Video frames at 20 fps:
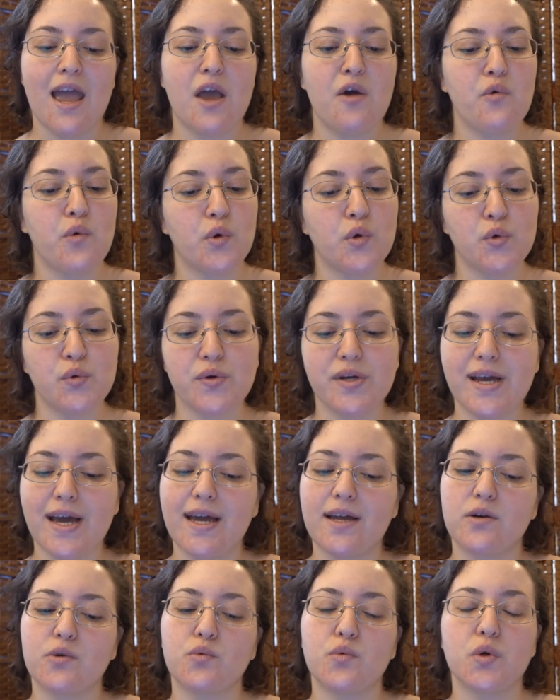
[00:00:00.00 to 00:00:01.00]
It would
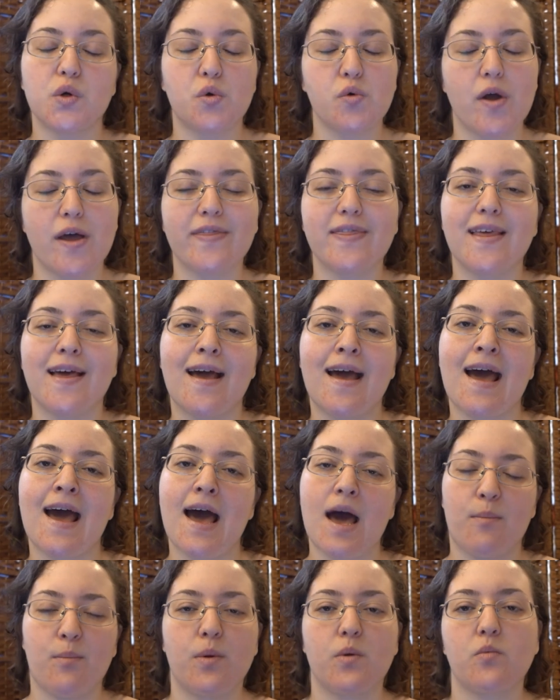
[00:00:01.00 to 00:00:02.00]
create a regret that
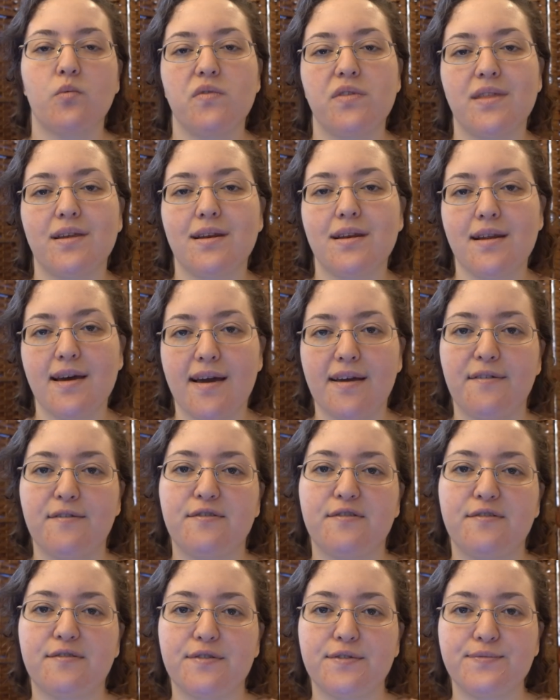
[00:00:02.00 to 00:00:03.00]
happened with a
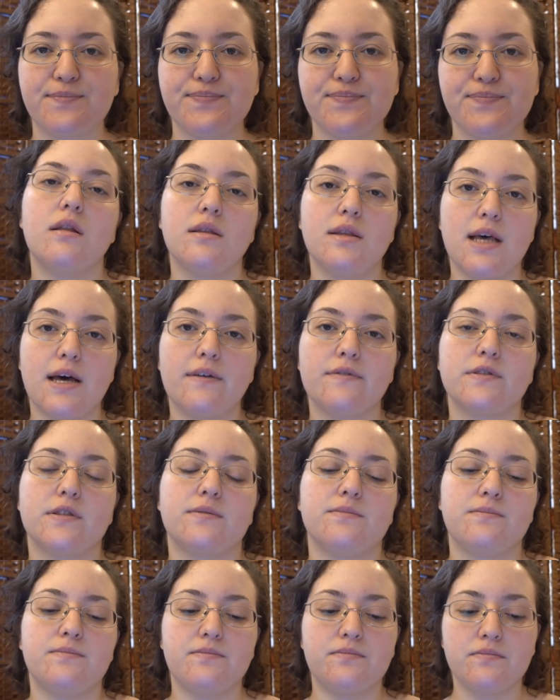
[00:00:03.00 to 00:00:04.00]
knife.
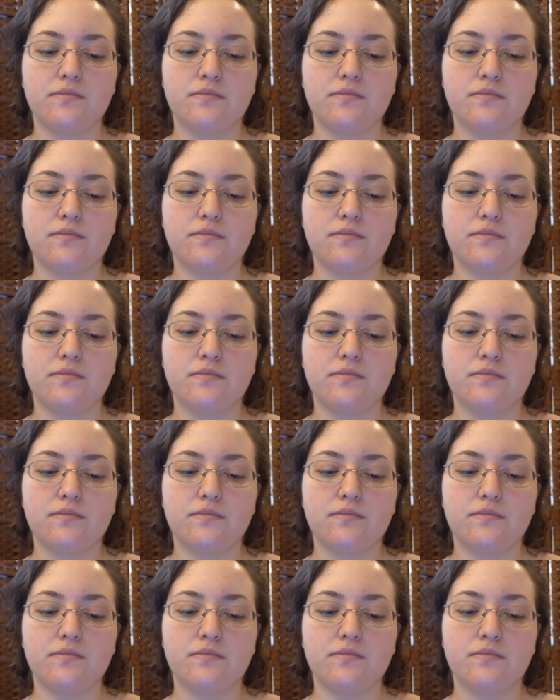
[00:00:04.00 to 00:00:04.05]
11.